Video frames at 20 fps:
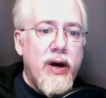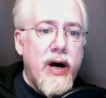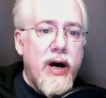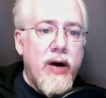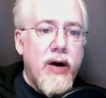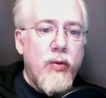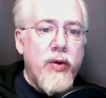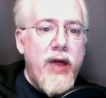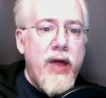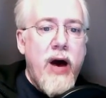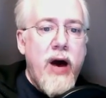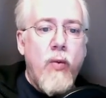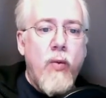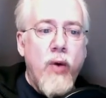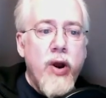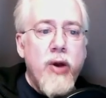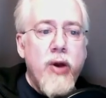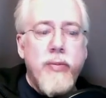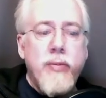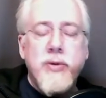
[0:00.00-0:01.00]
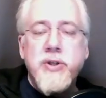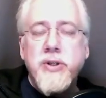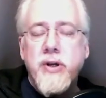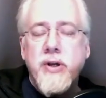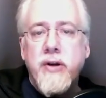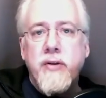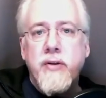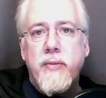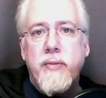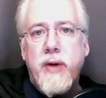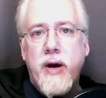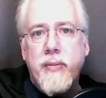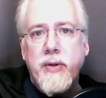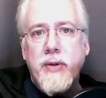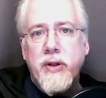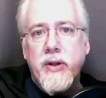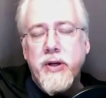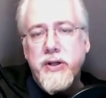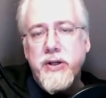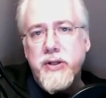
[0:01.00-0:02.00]
Without 100% of the
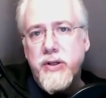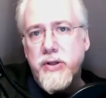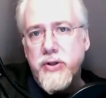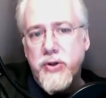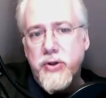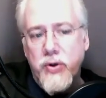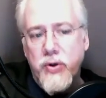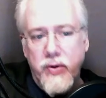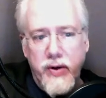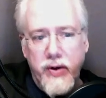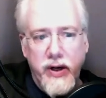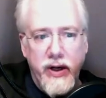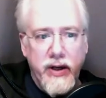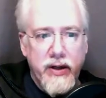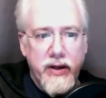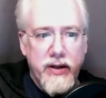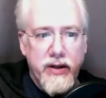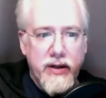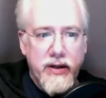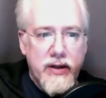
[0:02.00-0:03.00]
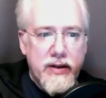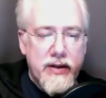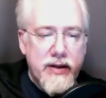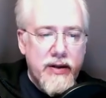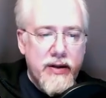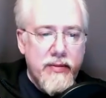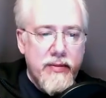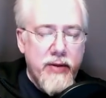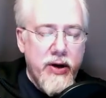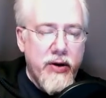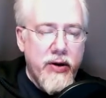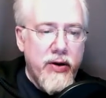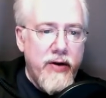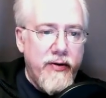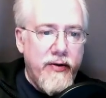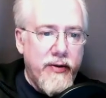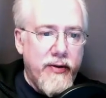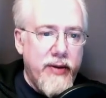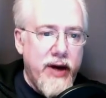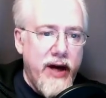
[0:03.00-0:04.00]
population enjoying immunity
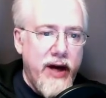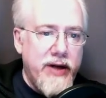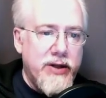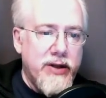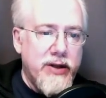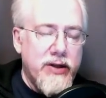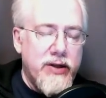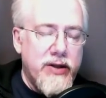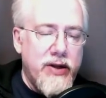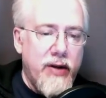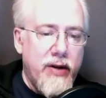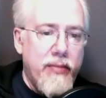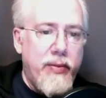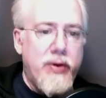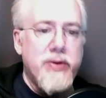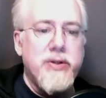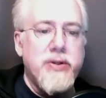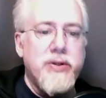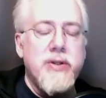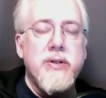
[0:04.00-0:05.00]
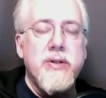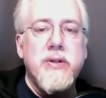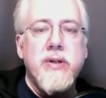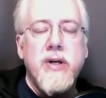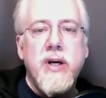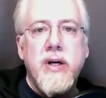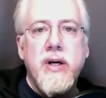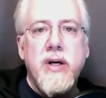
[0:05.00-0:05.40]
from the agent, some persons